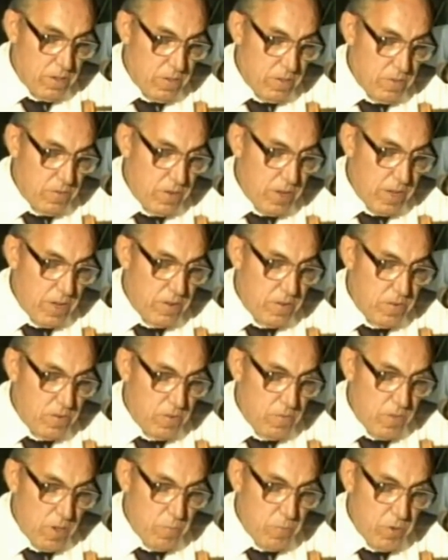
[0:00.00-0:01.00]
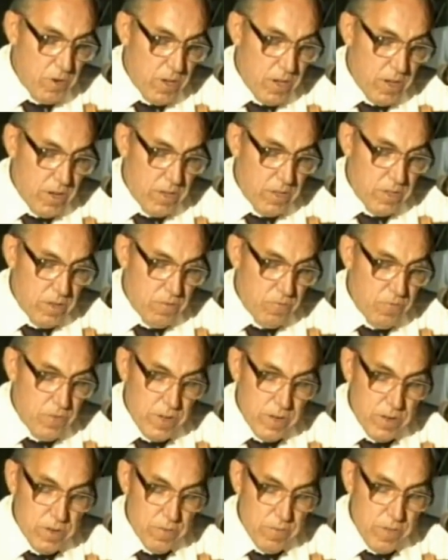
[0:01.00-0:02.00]
The stages of embryonic and
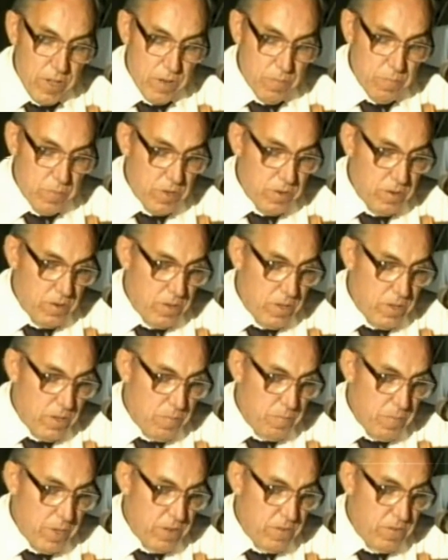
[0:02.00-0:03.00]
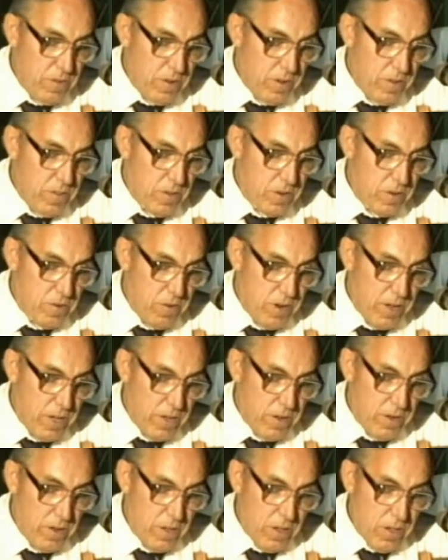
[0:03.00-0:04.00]
fetal development mentioned in the
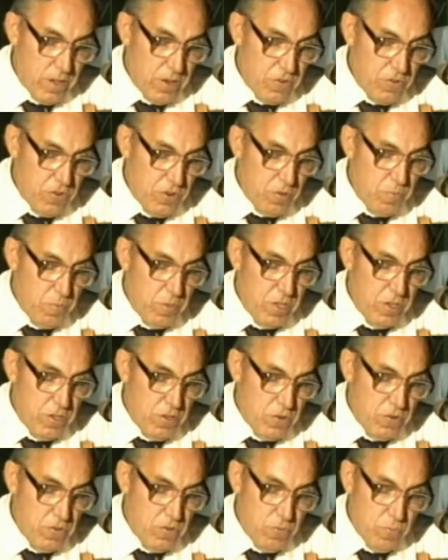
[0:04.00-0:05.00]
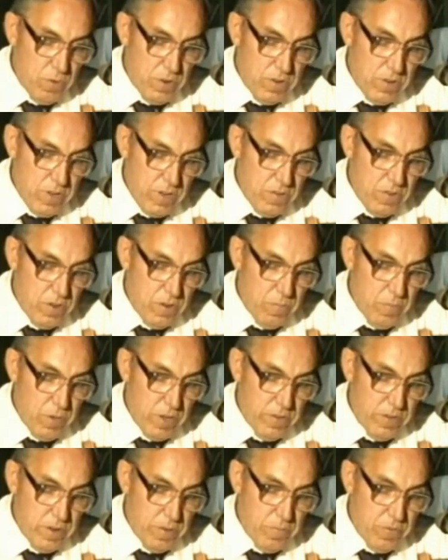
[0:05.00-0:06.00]
Quran should be used when teaching
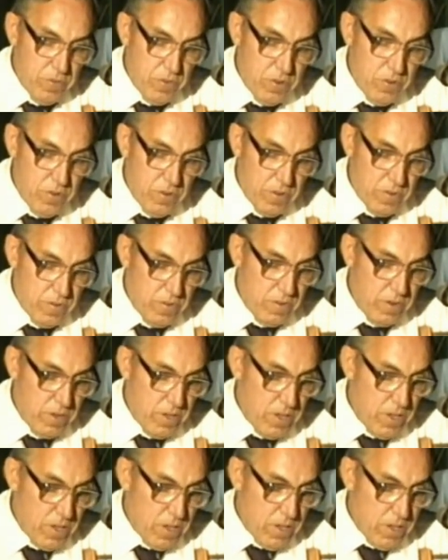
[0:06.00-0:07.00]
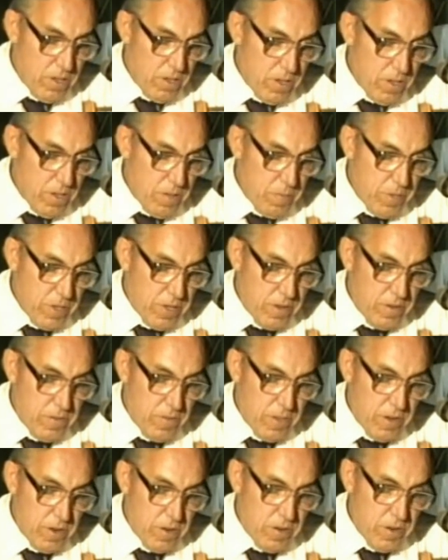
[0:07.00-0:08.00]
Muslim students
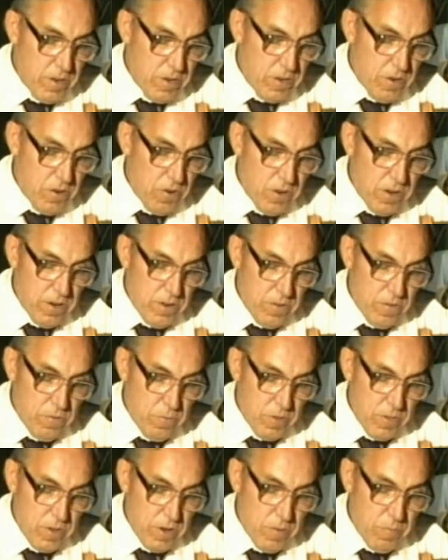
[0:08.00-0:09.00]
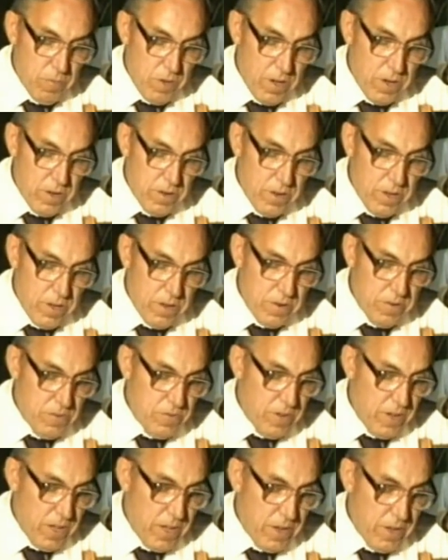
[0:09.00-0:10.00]
because they are in accordance with our modern
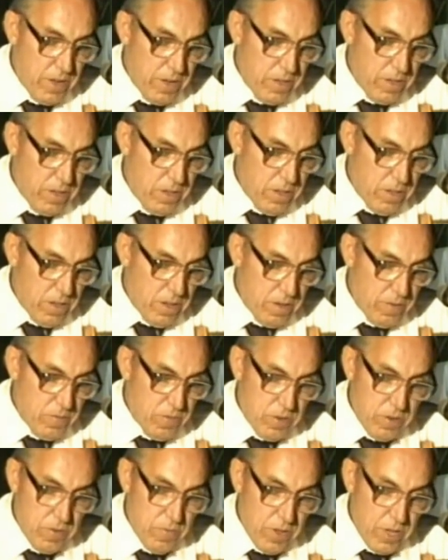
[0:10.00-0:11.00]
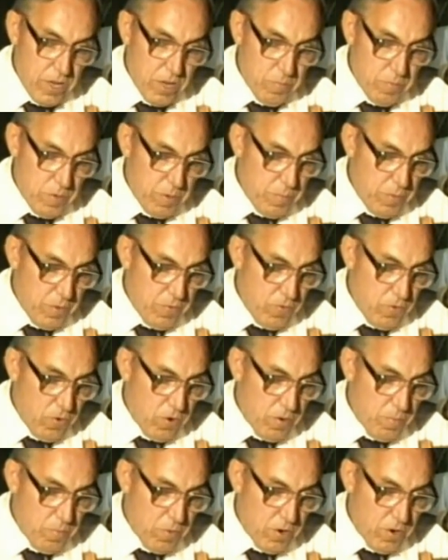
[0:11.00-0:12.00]
understanding of the development
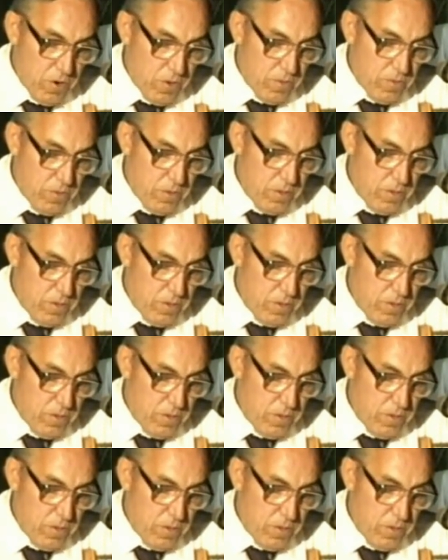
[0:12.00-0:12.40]
before birth.